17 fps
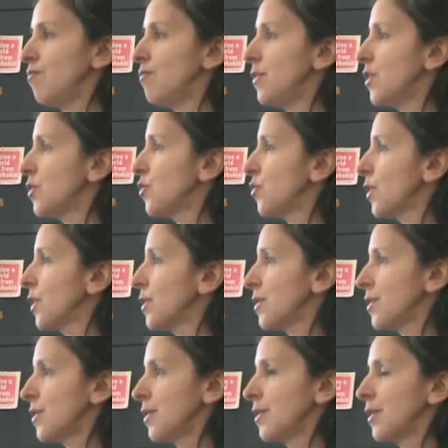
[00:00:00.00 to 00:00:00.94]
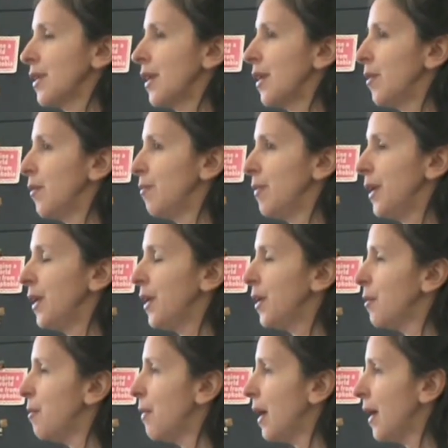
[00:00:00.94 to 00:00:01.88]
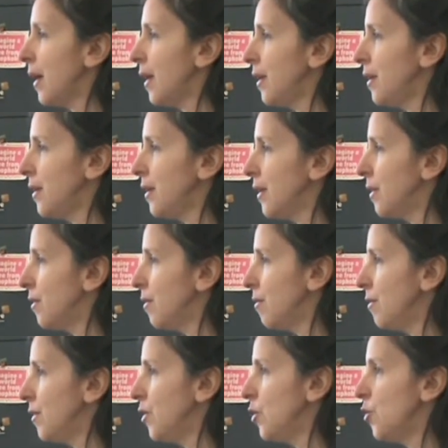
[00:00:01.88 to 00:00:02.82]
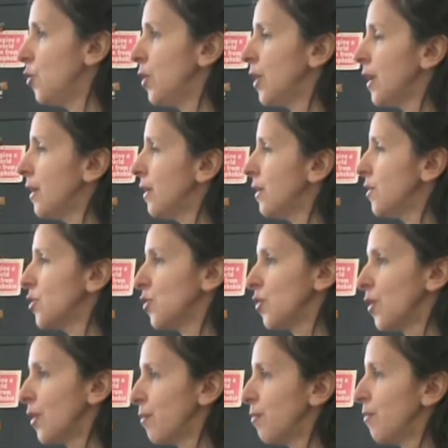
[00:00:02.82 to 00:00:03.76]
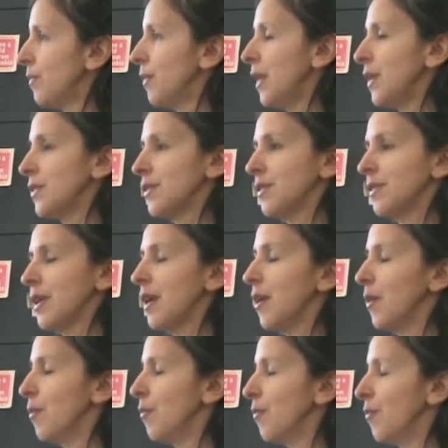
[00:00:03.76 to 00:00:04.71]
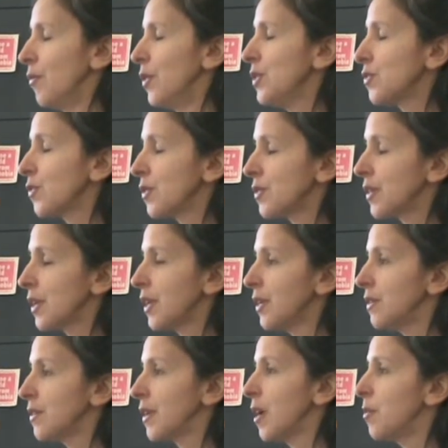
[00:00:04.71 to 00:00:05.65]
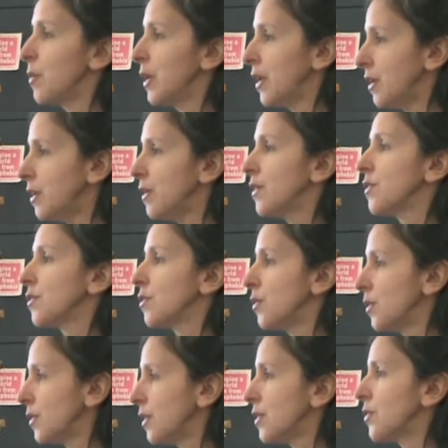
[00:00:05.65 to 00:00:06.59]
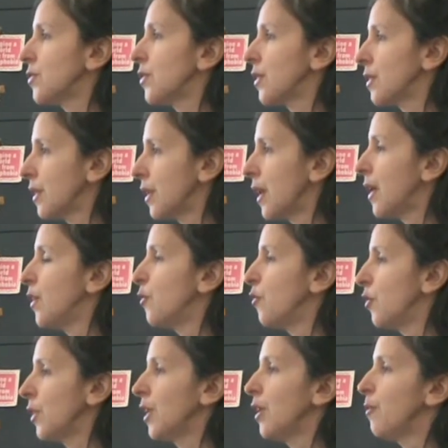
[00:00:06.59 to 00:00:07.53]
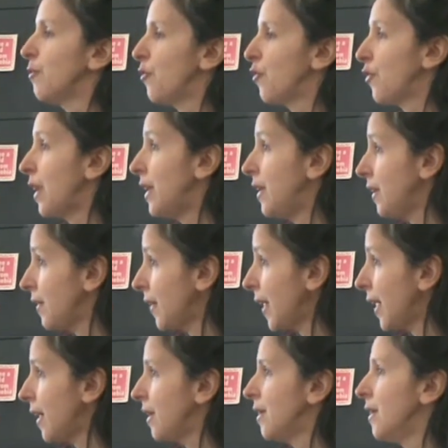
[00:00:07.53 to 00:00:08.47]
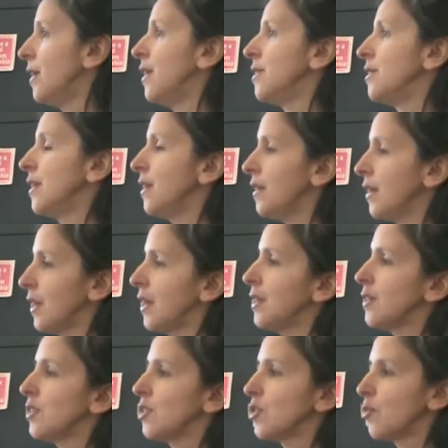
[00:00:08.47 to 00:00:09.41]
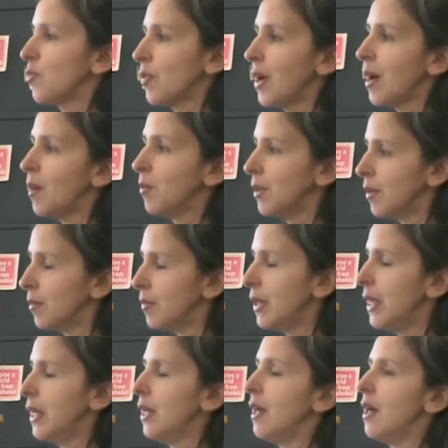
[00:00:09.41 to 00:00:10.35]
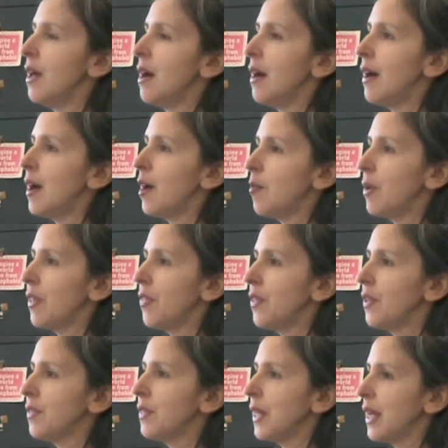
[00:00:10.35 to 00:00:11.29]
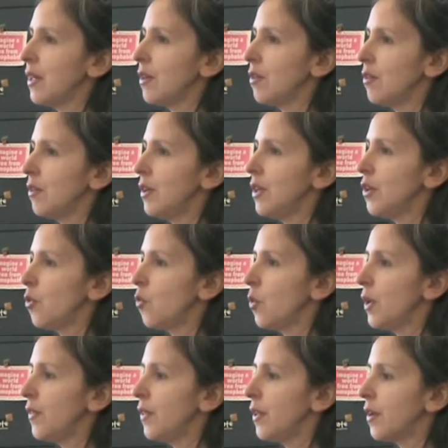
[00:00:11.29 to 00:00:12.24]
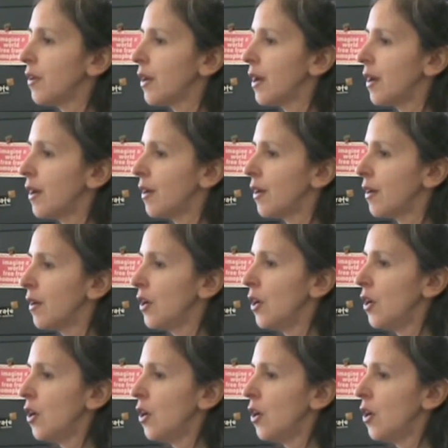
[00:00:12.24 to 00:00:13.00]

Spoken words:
districts being combined and new kids or less resourced kids coming into the school district and kind of really fighting that, seeing the kids as a problem. I think that when there are